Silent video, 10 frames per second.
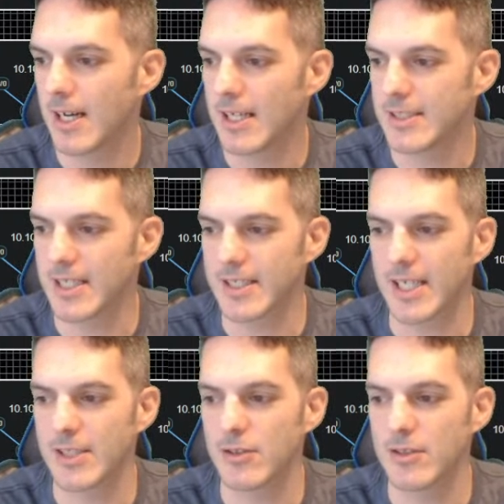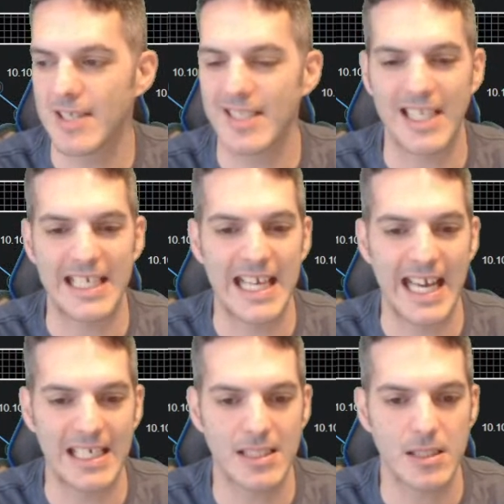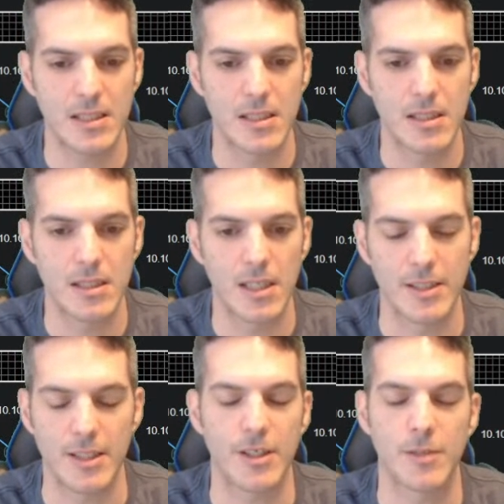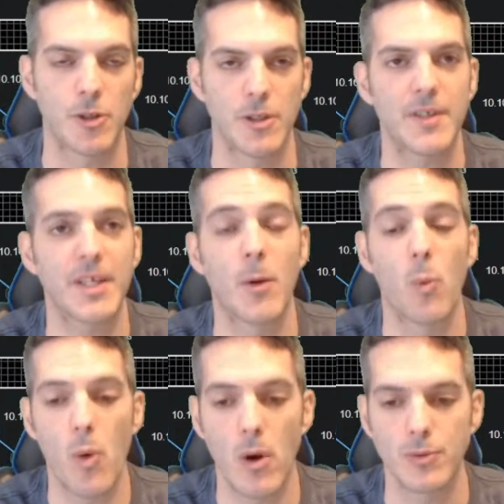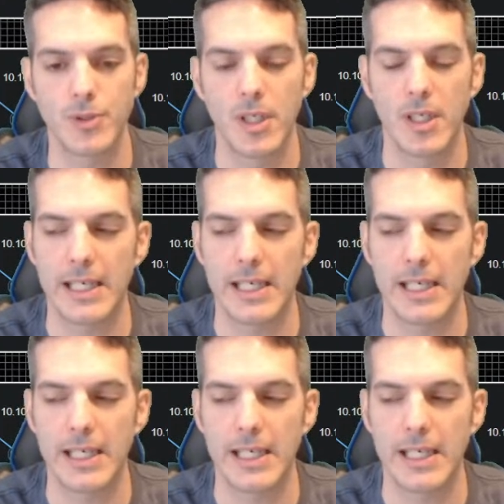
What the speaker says: It's not that I can't. Not that I won't.